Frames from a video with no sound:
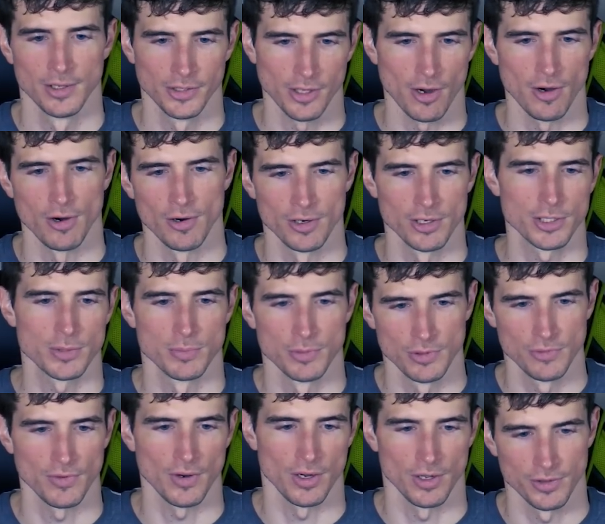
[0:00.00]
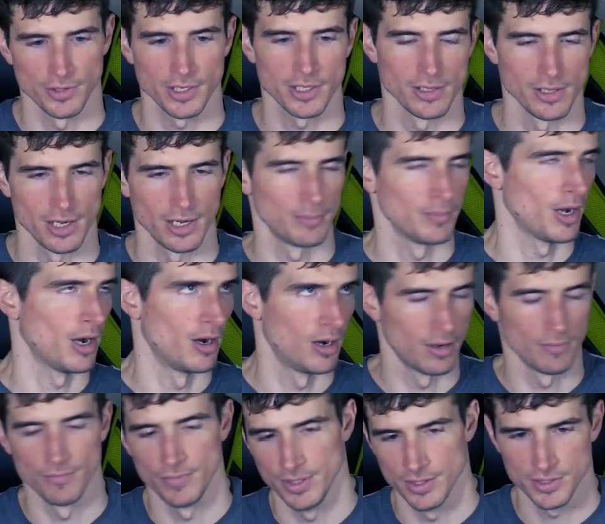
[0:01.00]
The hardest move on the climb,
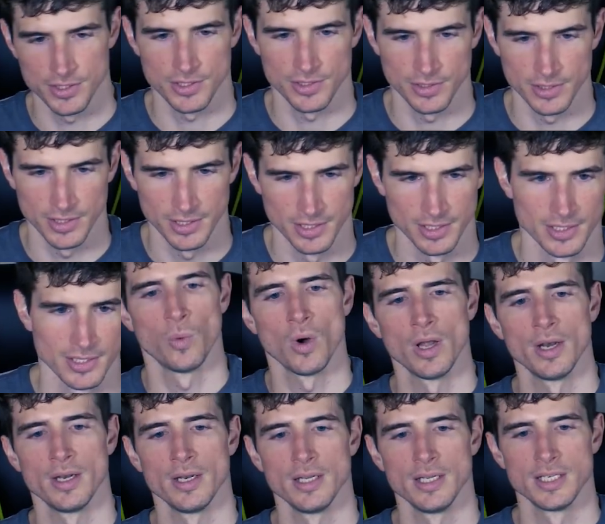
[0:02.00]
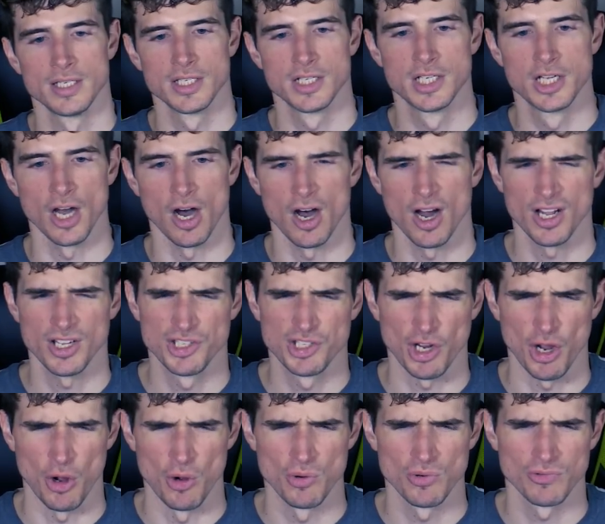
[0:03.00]
obviously. What is
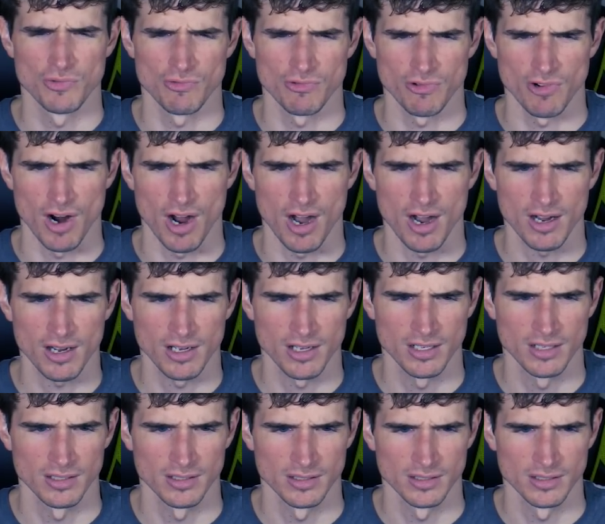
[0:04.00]
God's own rock?